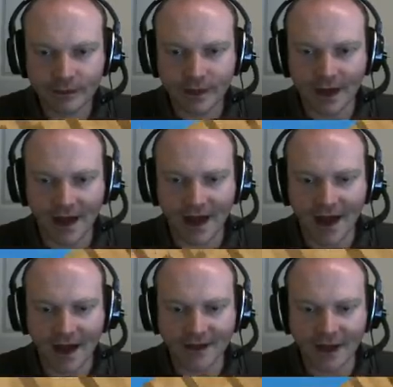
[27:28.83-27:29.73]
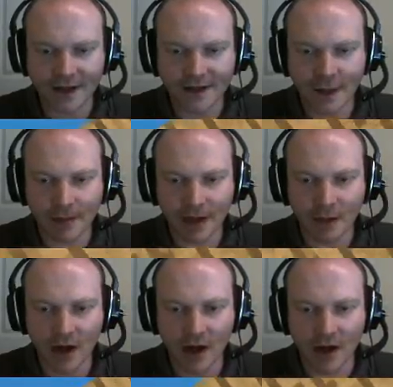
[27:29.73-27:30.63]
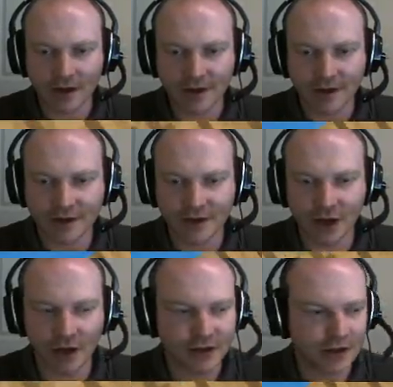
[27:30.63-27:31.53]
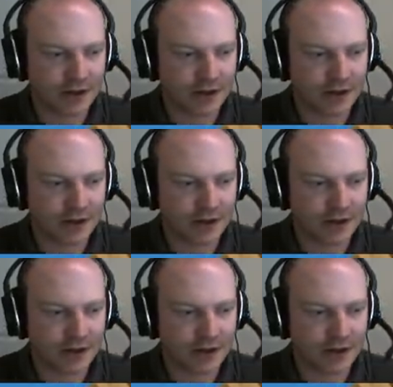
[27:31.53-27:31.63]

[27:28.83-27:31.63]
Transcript: Yes, any sapling works. This is good.